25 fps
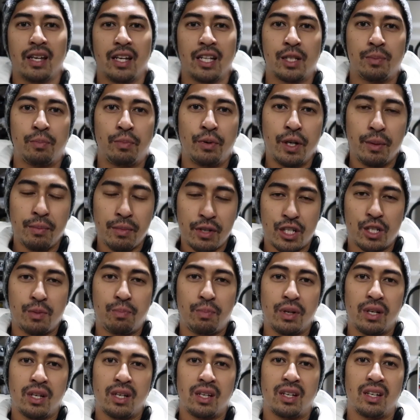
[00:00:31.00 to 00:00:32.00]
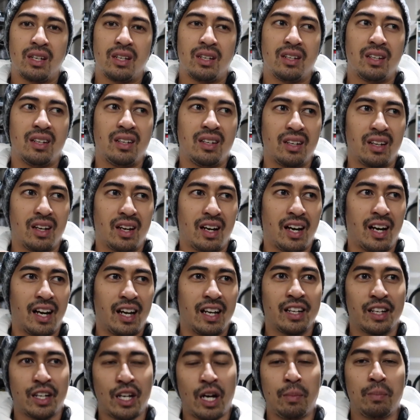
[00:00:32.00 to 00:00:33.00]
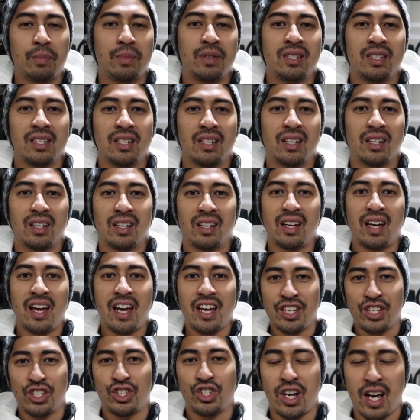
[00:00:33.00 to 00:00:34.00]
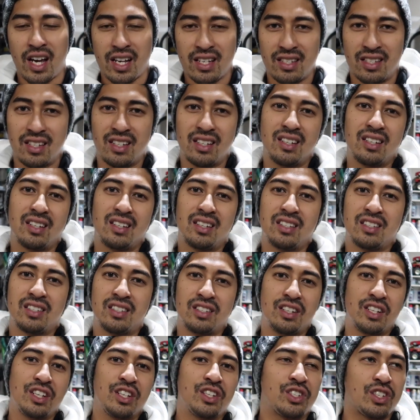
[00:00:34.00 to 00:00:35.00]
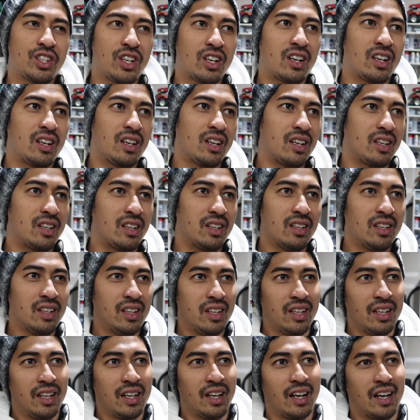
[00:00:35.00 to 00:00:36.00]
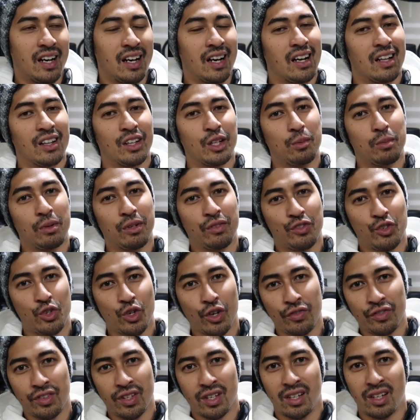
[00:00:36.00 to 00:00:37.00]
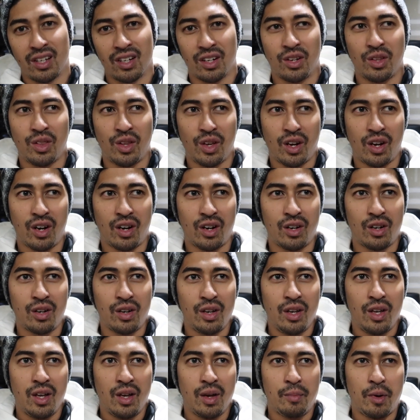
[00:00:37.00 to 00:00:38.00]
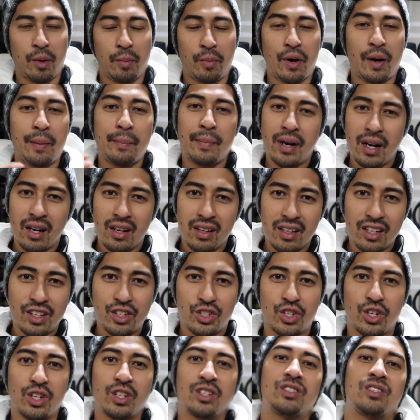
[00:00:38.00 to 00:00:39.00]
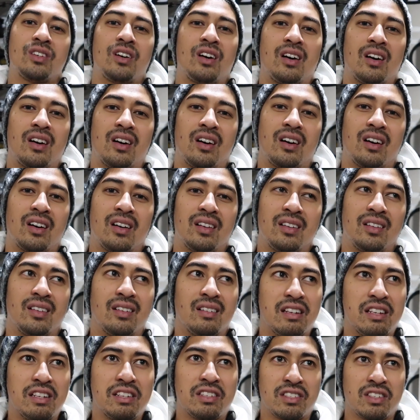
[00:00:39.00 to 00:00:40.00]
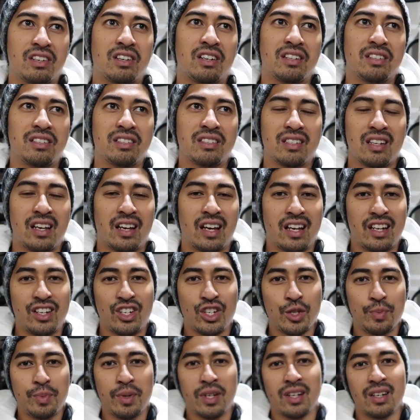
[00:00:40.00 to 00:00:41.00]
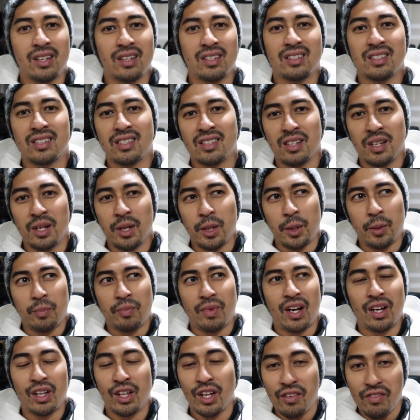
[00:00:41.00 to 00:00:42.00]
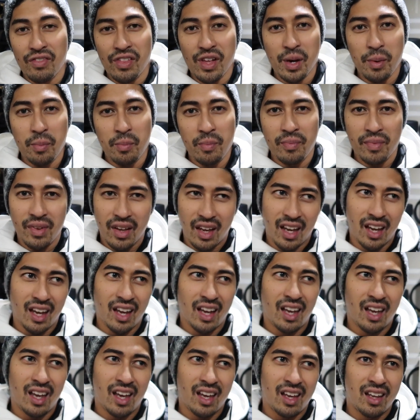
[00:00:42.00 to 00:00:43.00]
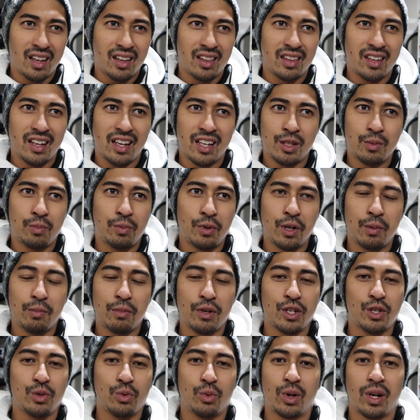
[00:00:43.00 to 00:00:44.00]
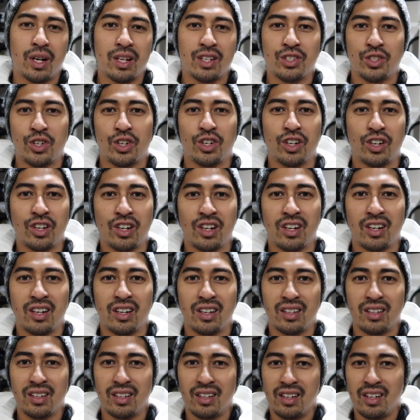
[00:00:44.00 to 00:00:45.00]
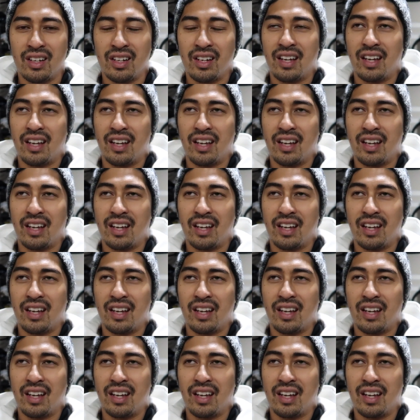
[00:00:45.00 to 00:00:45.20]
it's pretty much been encompassing S chassis, Nissan, a little bit of drifting here and there, but primarily just on Nissans. Just because I love them, and it's pretty much what I started on